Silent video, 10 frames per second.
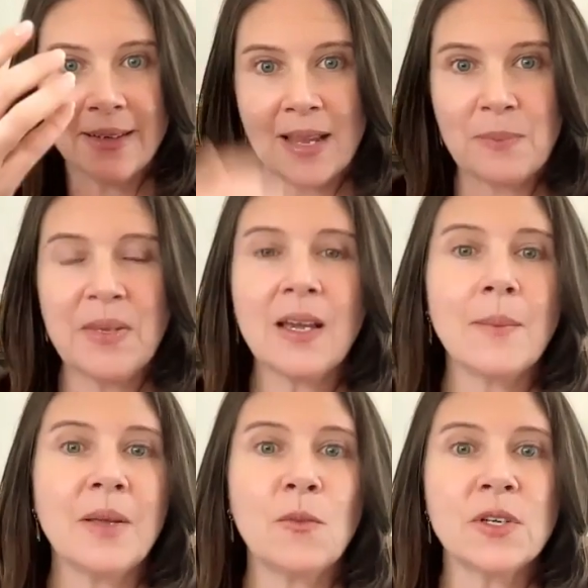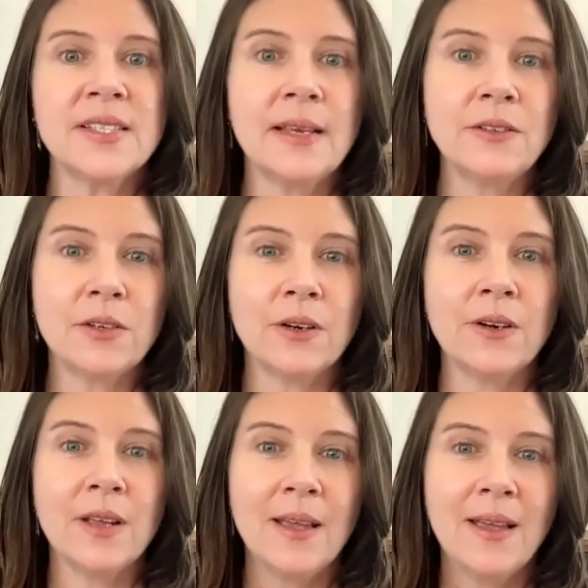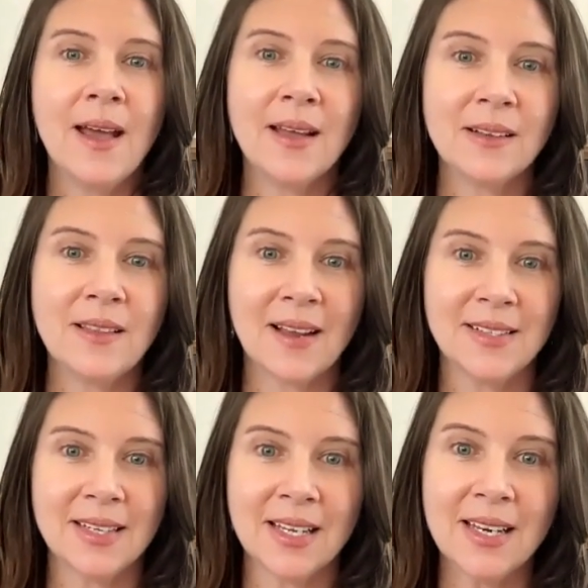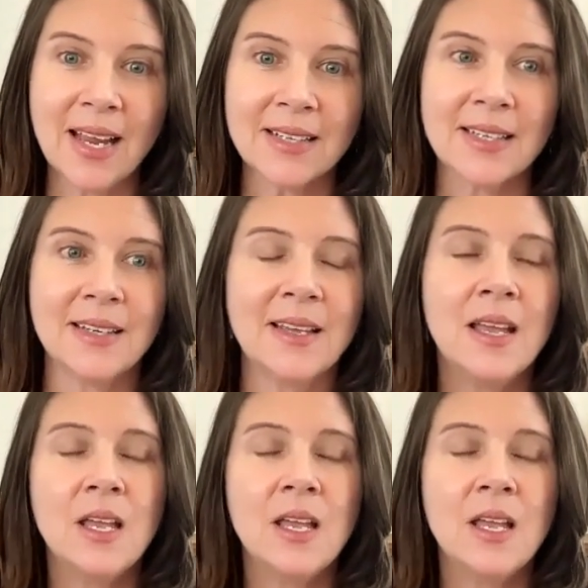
and I am becoming more centered and aligned and connected.